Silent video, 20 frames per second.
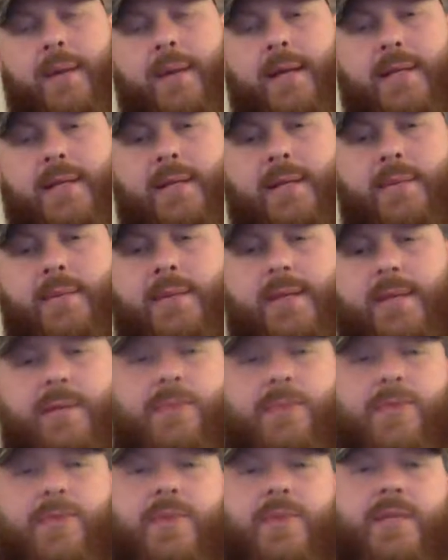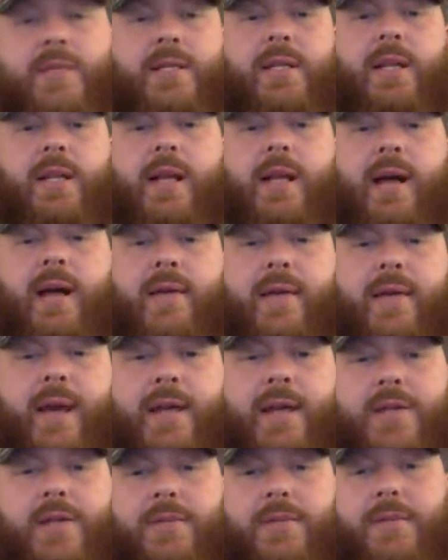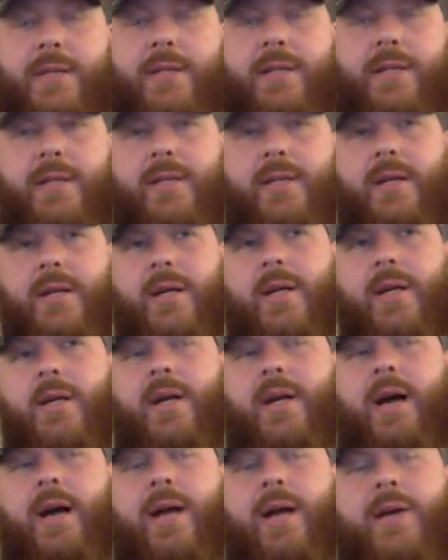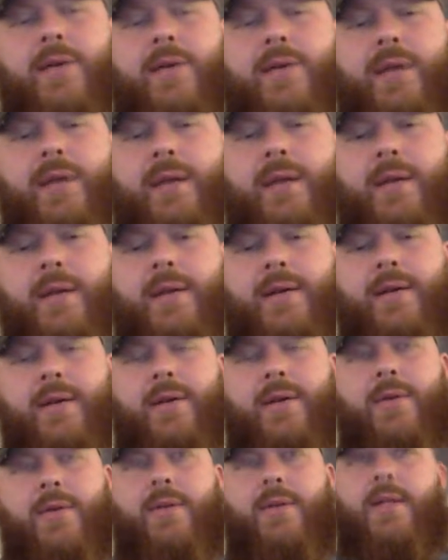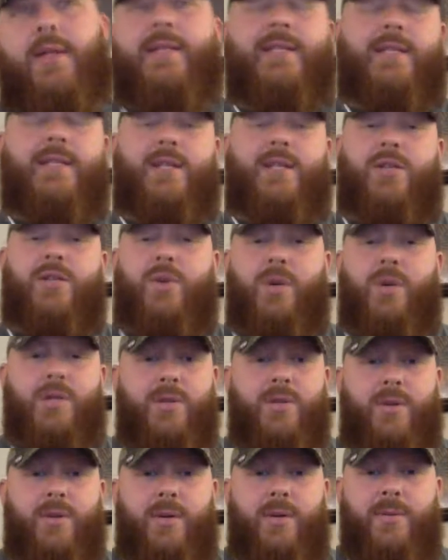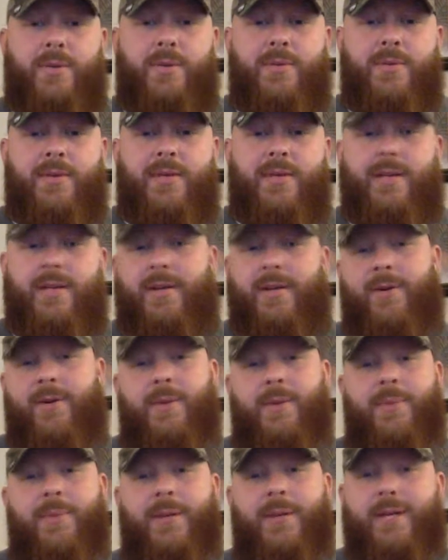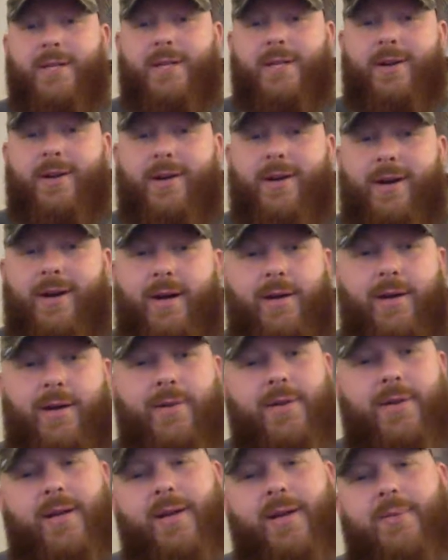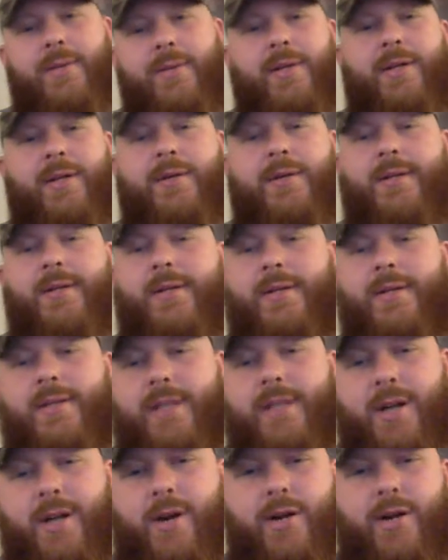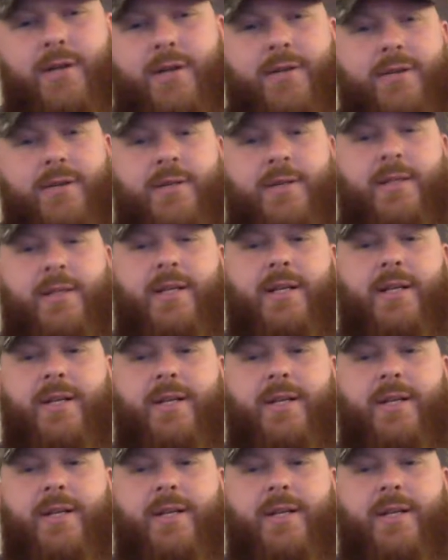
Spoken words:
of these movies into live action, because I don't think, unless it's a Toy Story movie or a Pixar, I don't think I'm really going to go see a cartoon in theaters.